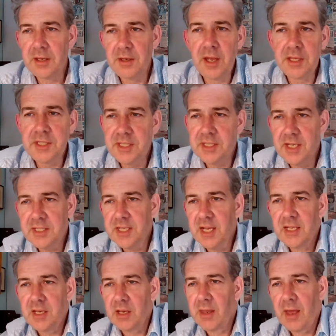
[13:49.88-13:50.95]

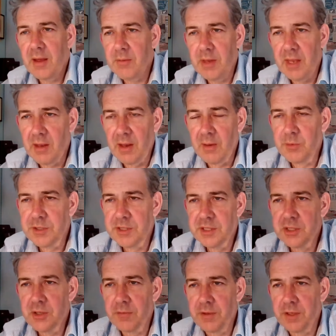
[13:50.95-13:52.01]
1988. It was the
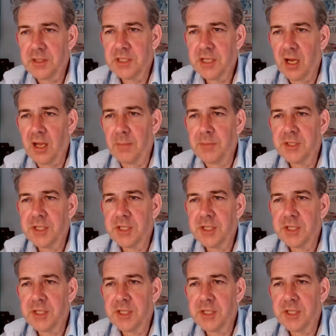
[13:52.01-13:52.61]
Soviet time.